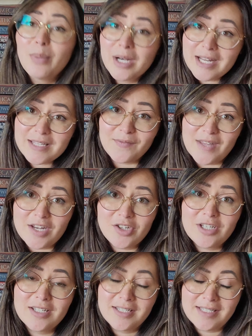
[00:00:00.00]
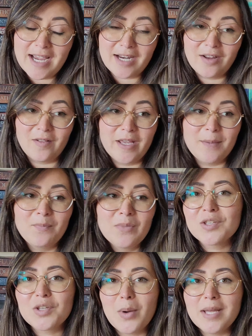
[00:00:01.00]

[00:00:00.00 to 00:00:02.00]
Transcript: But it is finished, technically. So,